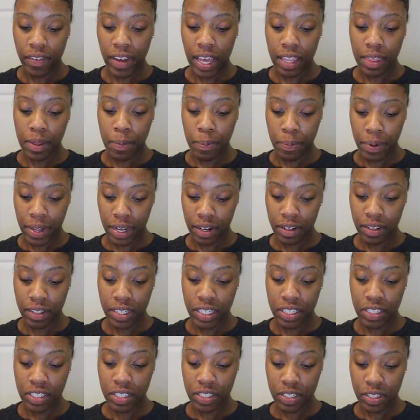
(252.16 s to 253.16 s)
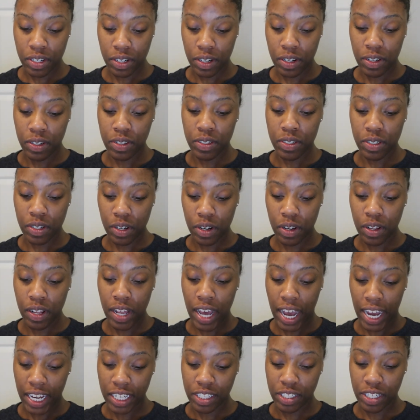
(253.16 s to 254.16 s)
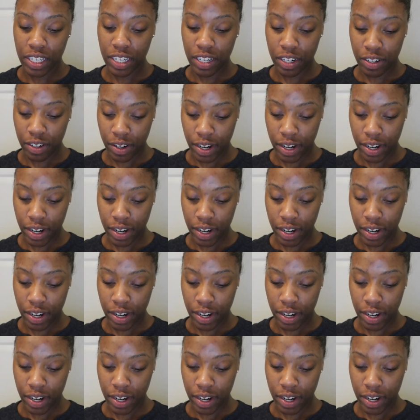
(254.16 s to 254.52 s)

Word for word: we've got the Butterlicious Curls Curl Hydrating